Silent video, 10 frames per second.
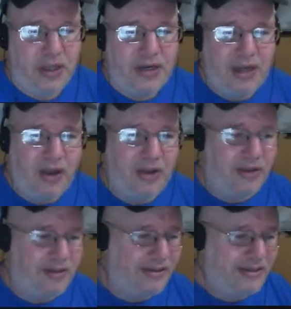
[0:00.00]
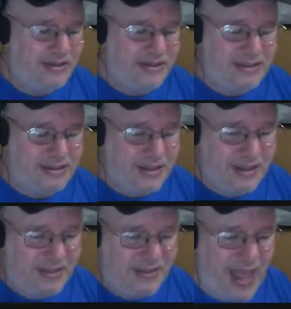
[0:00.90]
Now,
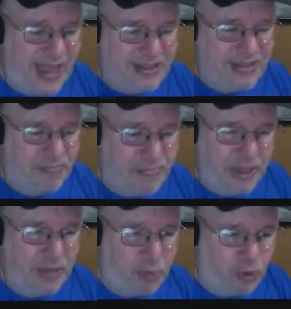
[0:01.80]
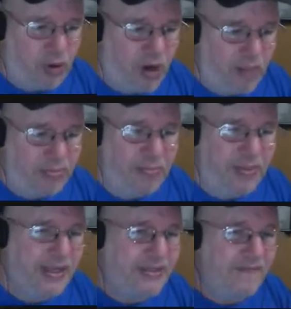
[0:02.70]
and that's the big problem.
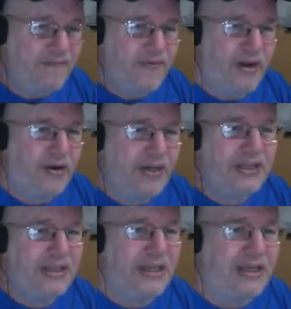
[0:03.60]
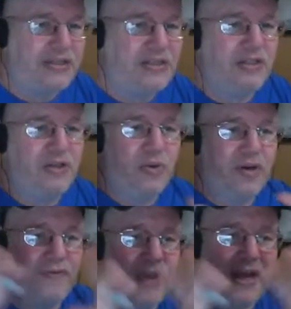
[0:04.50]
At the very least, you
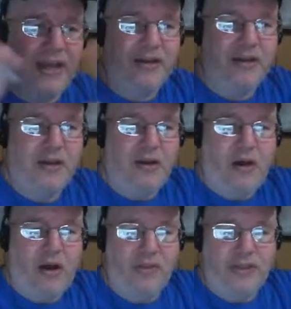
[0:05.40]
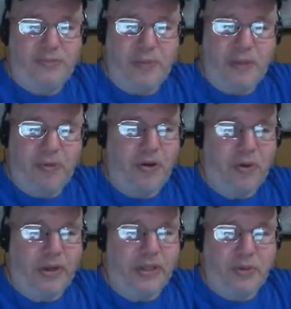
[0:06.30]
would have had all these people
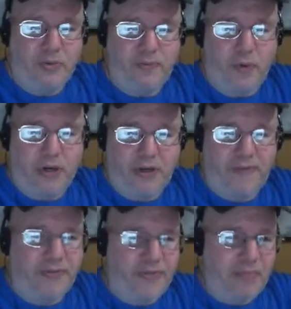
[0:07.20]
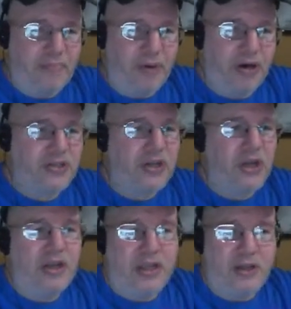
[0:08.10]
going to 4 different theme parks,
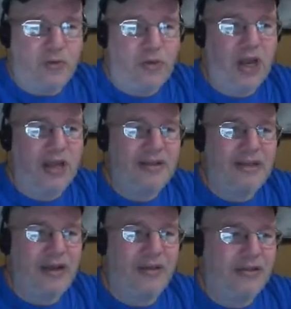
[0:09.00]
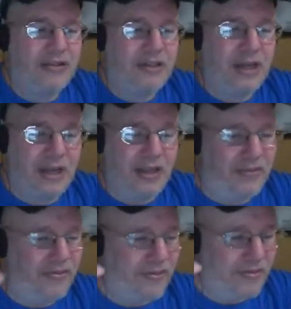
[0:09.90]
and you cut down
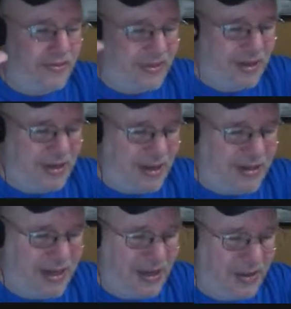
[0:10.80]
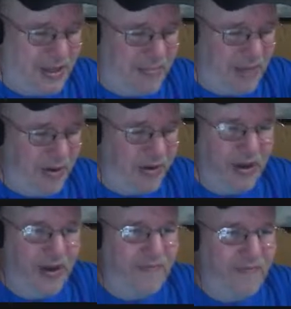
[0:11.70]
the
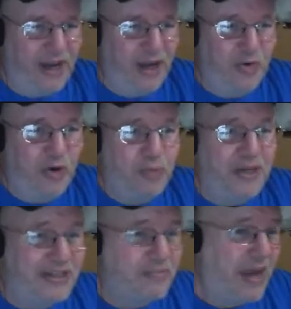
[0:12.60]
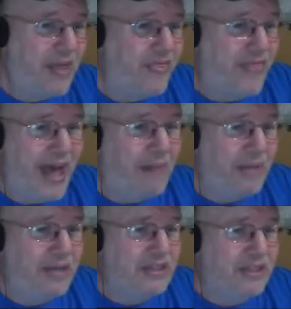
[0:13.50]
amount of groupings by
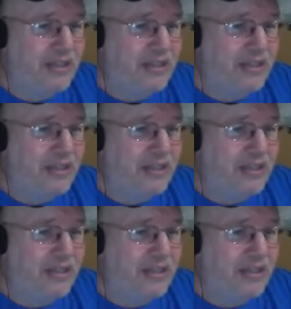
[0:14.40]
that much.